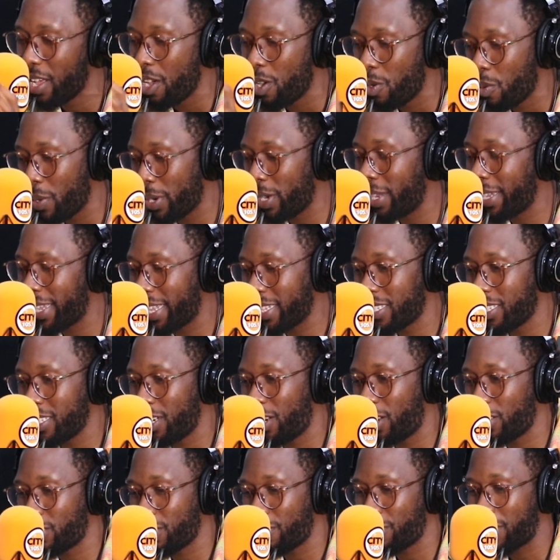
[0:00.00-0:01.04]
we're not getting a
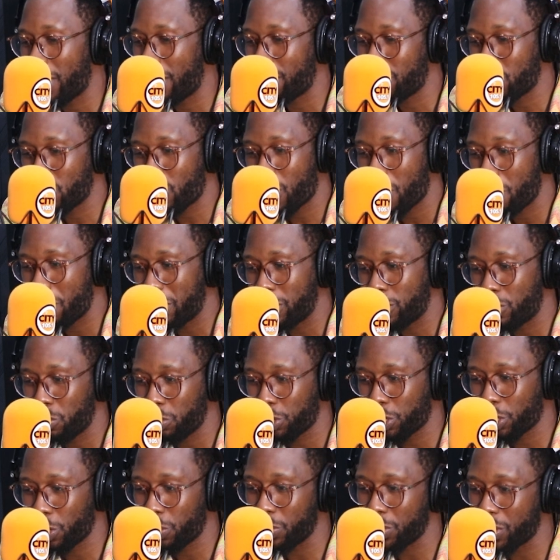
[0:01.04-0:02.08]
lot of them to come and do
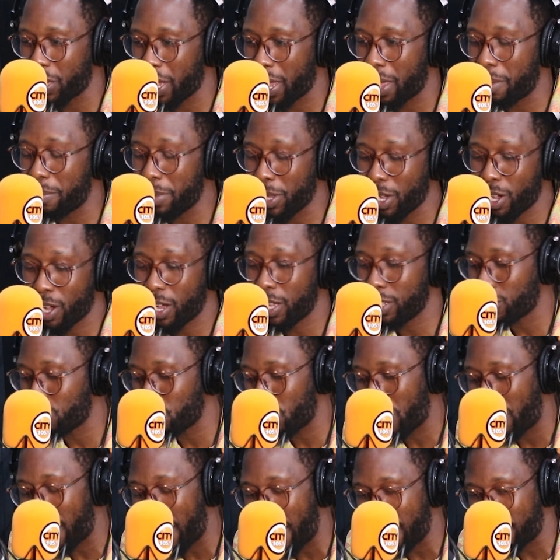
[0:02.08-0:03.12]
shows here because
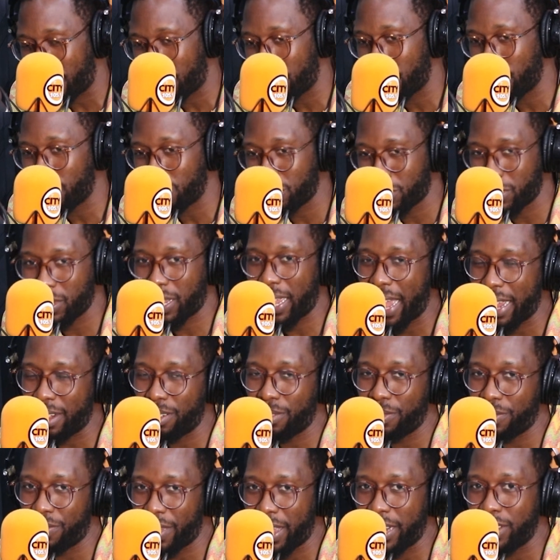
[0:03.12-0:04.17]
we lack the kind
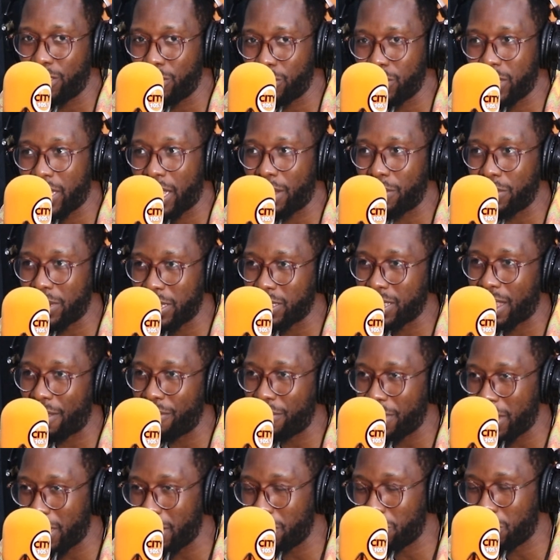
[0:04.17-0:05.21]
of venues that is
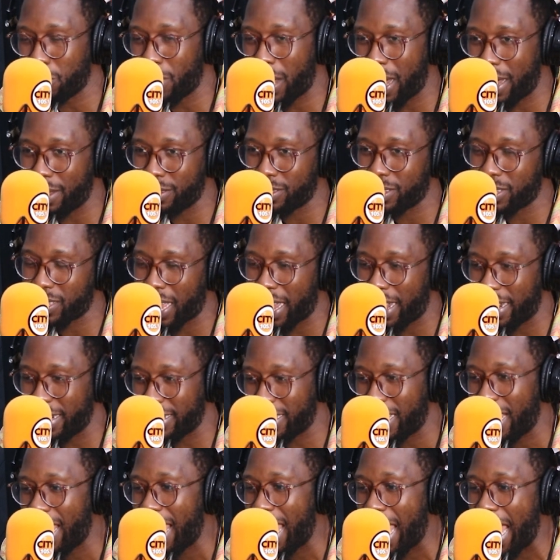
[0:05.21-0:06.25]
available
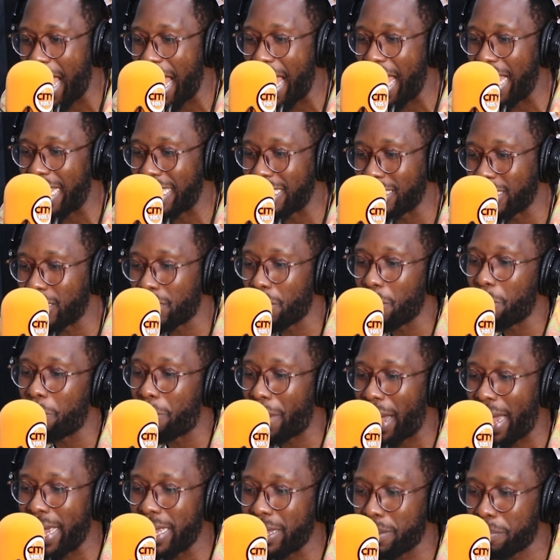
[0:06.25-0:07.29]
outside and the
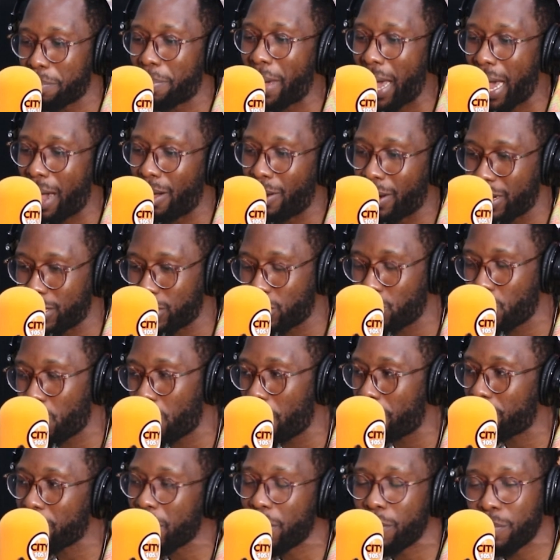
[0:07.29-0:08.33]
buying power.
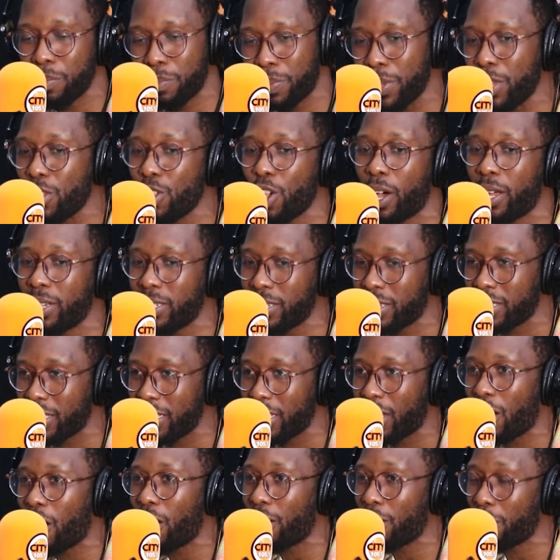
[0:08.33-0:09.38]
So beyond
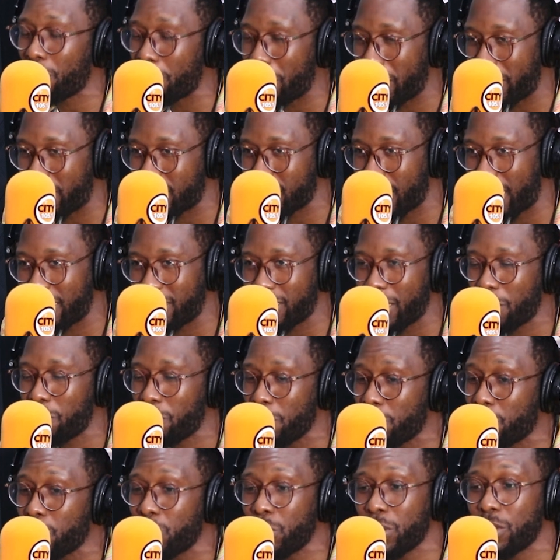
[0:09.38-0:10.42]
economics, I
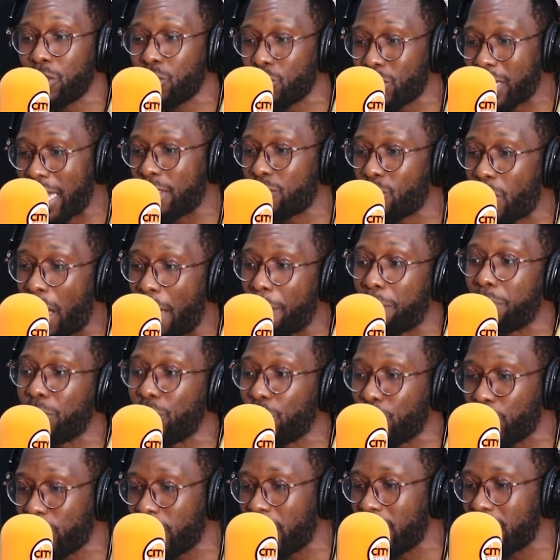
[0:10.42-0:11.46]
think people need to start to
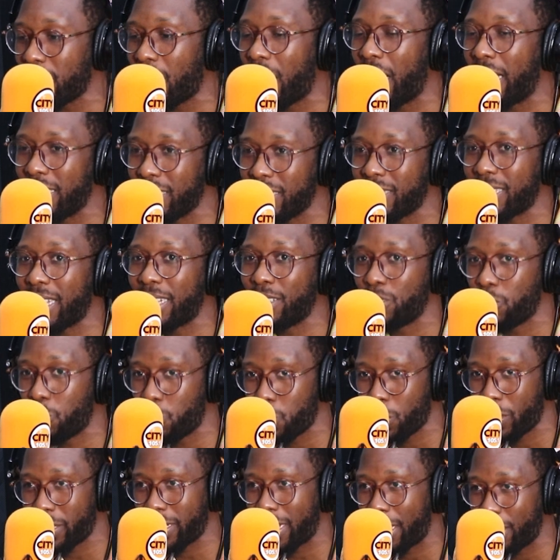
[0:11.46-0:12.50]
appreciate artists and the
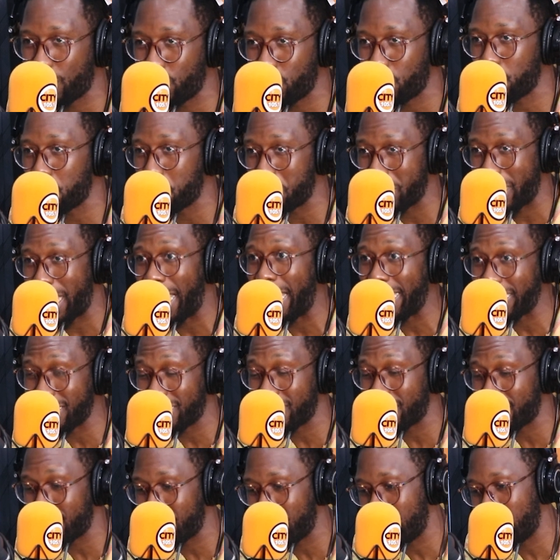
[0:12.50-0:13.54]
work that goes behind
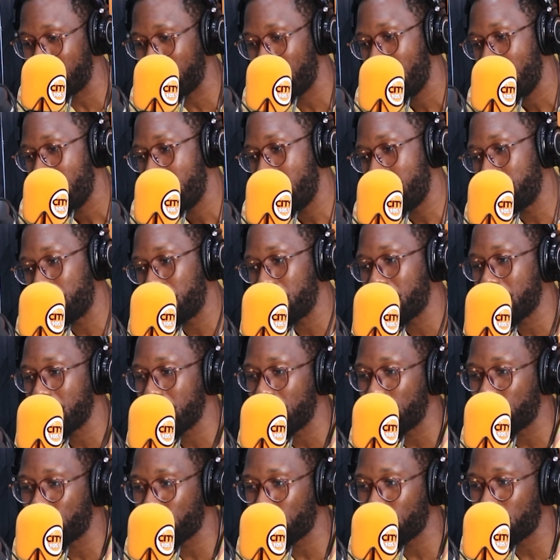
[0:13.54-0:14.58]
the scene in
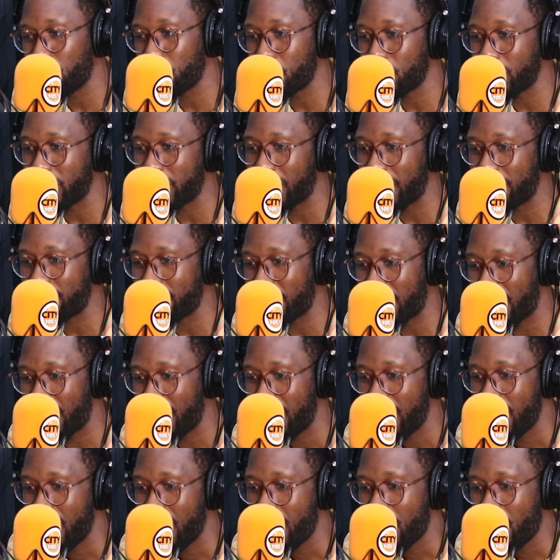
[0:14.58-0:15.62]
putting a show together.
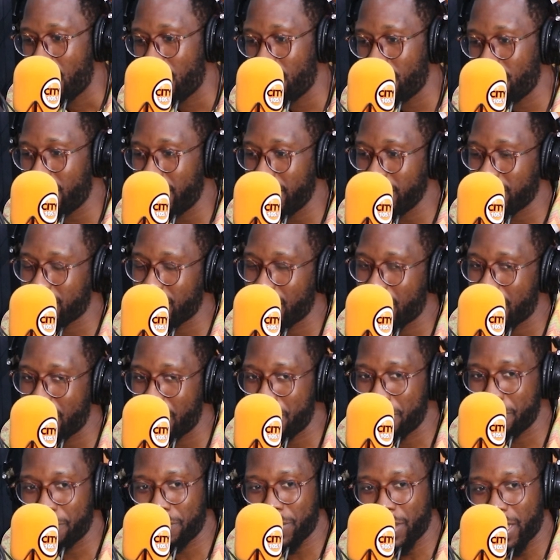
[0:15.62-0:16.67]
All right,
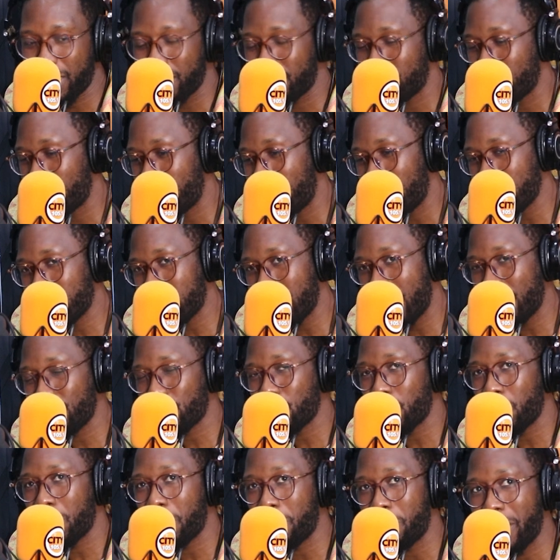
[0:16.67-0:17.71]
let's now
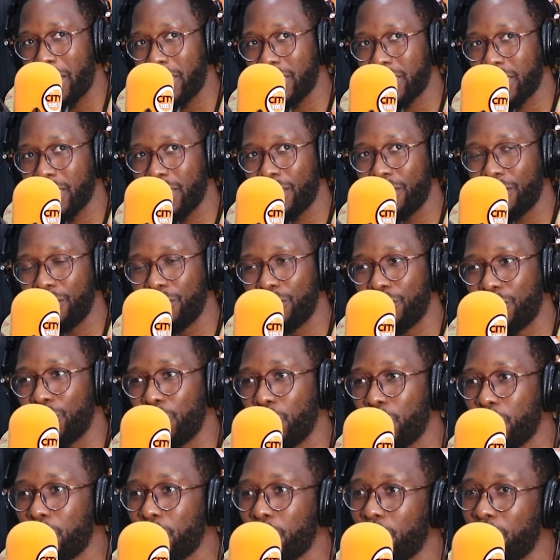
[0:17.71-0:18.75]
talk about
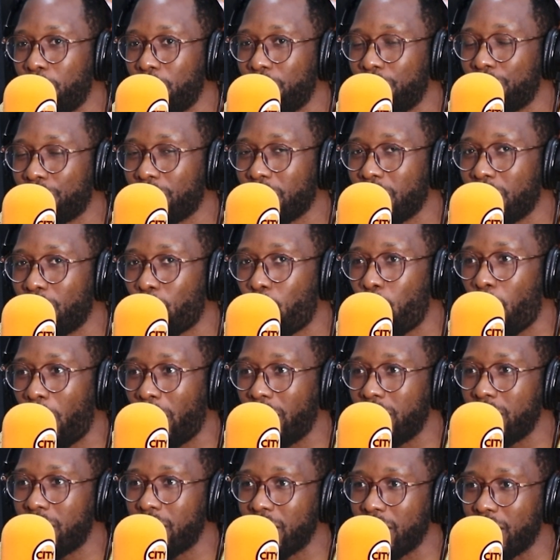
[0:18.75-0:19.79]
vocal
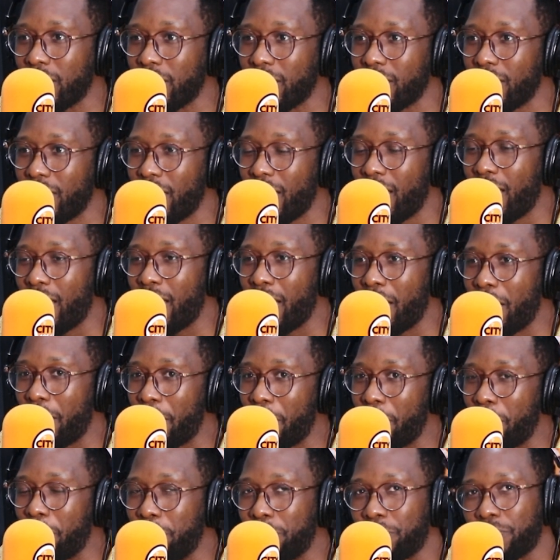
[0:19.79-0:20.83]
quality.
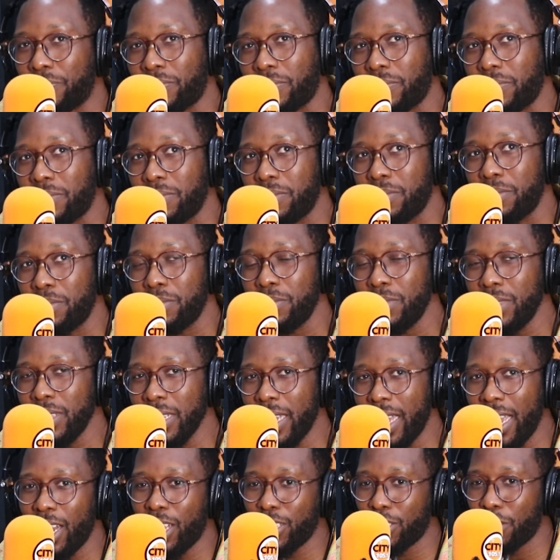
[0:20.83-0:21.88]

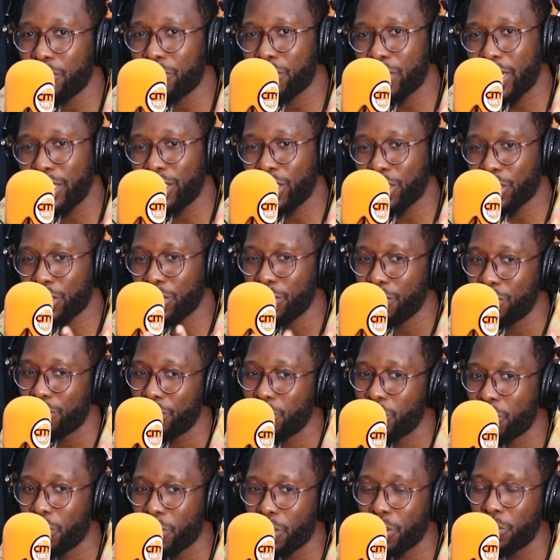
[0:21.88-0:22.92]
A lot of traditional
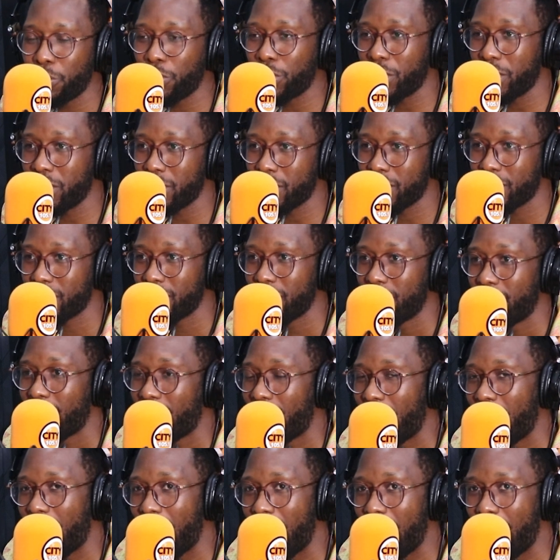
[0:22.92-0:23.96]
vocal coaches,
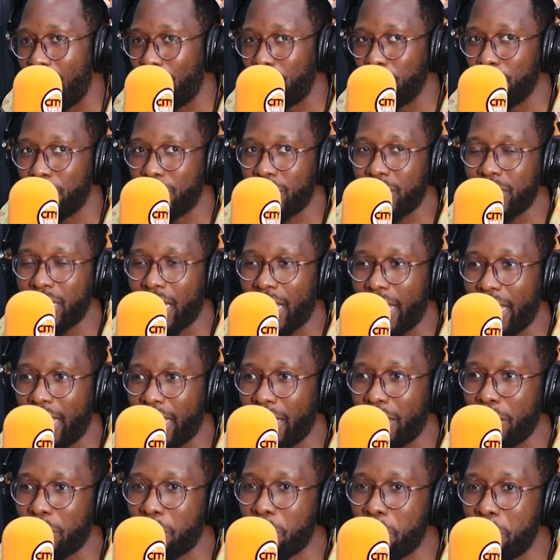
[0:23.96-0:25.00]
I would
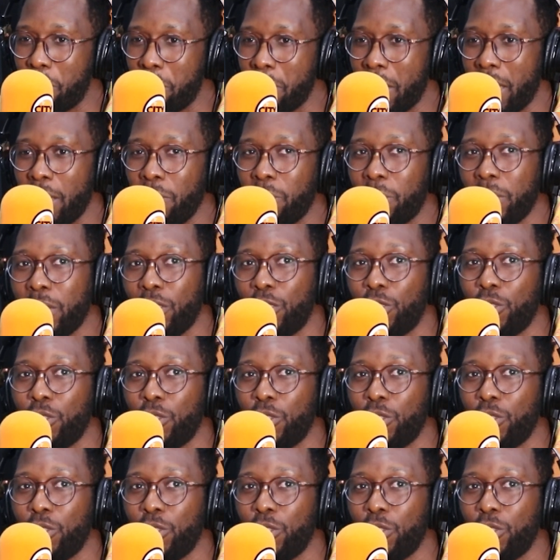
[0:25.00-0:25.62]
say, maybe